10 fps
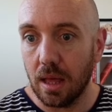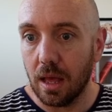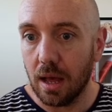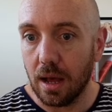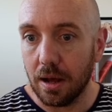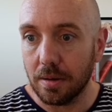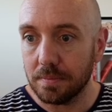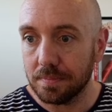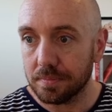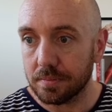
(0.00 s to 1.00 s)
Uh,
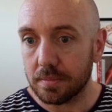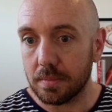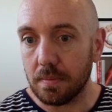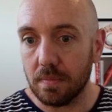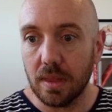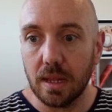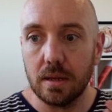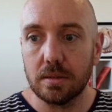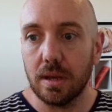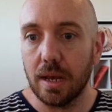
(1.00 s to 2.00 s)
so yeah,